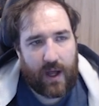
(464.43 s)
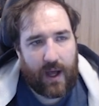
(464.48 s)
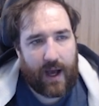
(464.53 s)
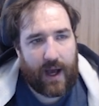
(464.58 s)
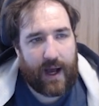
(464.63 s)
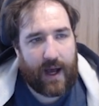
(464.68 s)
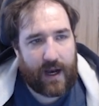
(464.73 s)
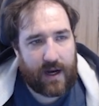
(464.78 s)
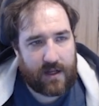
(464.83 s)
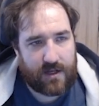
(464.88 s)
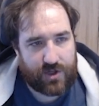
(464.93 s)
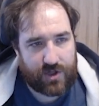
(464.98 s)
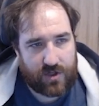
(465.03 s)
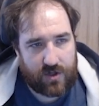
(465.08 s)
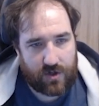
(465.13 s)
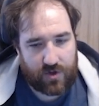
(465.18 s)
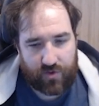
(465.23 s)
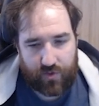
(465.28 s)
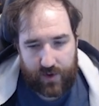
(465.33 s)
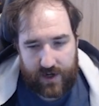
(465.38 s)
and it just
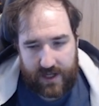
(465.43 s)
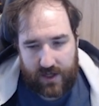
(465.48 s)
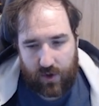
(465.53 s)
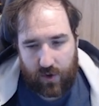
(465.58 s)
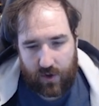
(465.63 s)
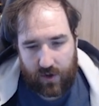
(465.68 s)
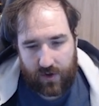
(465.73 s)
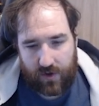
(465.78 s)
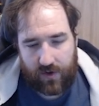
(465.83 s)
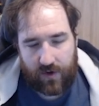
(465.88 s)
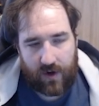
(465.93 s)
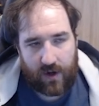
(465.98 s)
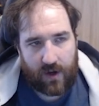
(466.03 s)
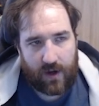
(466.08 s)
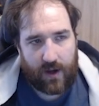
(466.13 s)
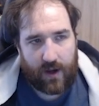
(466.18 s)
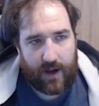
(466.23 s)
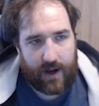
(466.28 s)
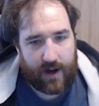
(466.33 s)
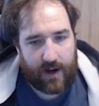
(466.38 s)
looks really good.
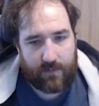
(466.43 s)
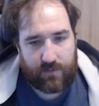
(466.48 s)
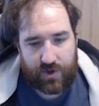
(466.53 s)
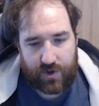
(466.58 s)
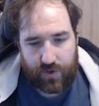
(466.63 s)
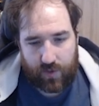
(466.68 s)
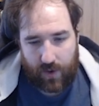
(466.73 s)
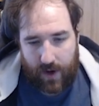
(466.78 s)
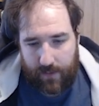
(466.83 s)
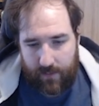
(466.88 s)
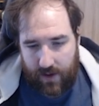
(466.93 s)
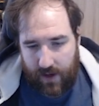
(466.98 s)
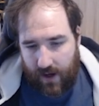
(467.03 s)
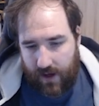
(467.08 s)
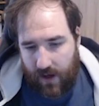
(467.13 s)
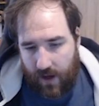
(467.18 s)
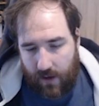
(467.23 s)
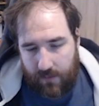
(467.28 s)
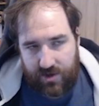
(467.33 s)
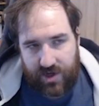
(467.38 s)
And
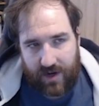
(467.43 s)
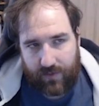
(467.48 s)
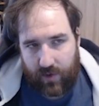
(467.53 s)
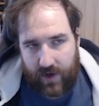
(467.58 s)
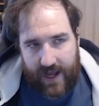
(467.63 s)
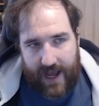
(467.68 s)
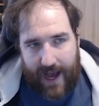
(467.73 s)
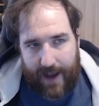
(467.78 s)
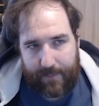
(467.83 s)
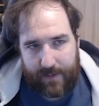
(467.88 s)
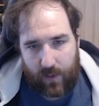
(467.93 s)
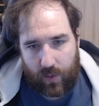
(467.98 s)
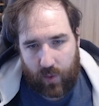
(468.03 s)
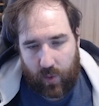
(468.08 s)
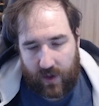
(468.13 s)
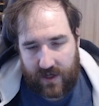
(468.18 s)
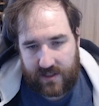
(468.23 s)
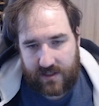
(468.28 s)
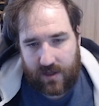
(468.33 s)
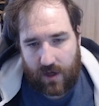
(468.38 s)
I'm generally happy with
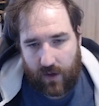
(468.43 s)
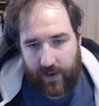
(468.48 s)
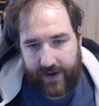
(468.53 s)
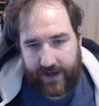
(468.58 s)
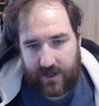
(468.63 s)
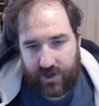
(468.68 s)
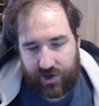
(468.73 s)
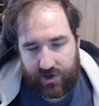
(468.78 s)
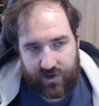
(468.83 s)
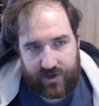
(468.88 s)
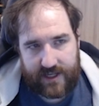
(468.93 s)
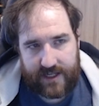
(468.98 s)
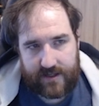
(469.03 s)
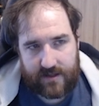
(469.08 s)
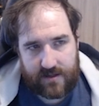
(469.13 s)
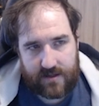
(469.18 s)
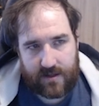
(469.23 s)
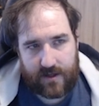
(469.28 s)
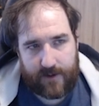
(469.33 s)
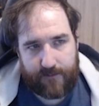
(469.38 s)
where it's going. It just
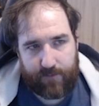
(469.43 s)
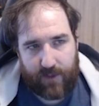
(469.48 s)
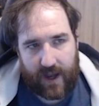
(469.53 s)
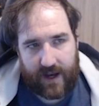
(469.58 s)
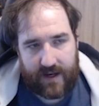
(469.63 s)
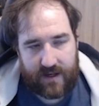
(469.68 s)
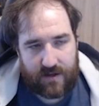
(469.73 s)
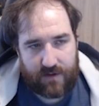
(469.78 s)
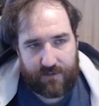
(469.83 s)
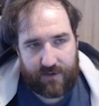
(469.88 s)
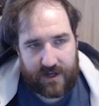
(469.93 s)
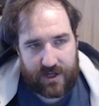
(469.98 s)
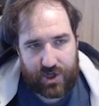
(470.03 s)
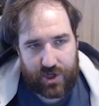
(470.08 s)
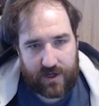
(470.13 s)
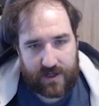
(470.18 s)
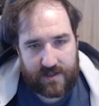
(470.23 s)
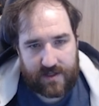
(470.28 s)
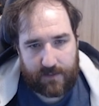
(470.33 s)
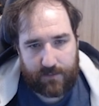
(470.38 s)
I need to
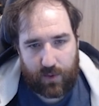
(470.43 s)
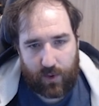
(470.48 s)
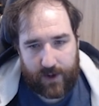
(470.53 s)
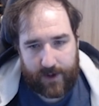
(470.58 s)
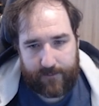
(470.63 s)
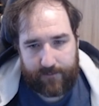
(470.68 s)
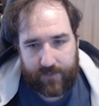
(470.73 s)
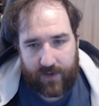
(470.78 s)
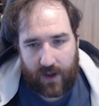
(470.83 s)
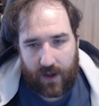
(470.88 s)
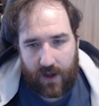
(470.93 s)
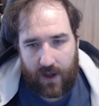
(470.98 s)
finish it at some point.